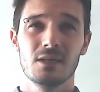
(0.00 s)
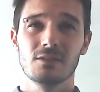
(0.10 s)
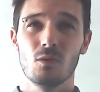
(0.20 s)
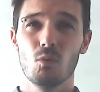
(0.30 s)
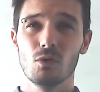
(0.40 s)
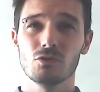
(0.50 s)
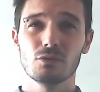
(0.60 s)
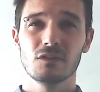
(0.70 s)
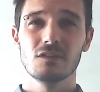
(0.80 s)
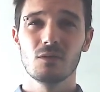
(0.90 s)
So Wall
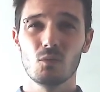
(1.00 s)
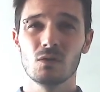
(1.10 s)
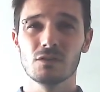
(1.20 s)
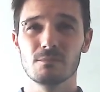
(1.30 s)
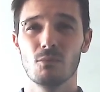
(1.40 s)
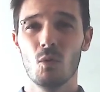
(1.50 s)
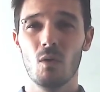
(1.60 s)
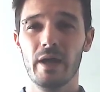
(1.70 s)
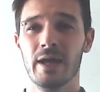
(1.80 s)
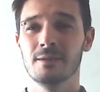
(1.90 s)
Street still wants
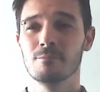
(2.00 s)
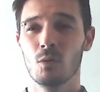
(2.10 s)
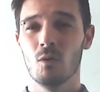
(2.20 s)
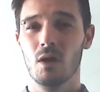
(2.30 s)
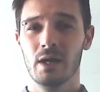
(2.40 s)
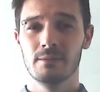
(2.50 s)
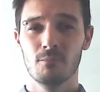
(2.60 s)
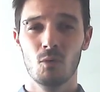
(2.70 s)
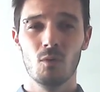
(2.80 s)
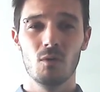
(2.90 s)
more and more and
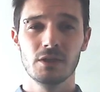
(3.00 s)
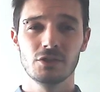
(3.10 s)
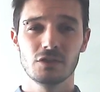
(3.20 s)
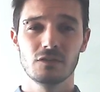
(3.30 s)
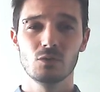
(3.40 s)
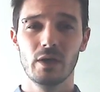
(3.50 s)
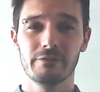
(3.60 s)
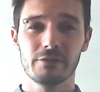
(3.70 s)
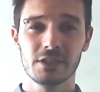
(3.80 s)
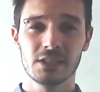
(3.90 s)
more, and just do
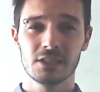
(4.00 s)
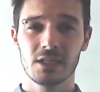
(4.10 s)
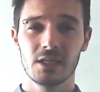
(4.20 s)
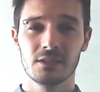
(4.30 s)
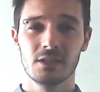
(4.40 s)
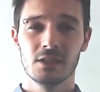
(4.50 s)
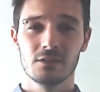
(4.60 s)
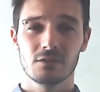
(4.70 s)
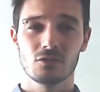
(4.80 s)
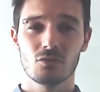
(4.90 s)
everything it can
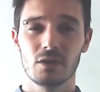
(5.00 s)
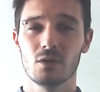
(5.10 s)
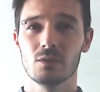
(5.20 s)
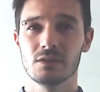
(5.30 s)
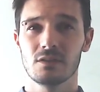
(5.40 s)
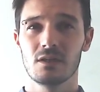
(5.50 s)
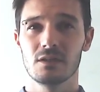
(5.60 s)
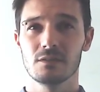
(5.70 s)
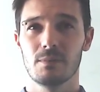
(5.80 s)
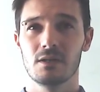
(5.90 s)
to try going as
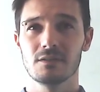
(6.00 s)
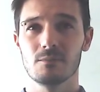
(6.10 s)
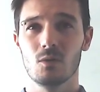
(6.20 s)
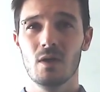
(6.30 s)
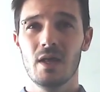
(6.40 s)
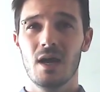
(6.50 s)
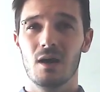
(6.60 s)
high as possible.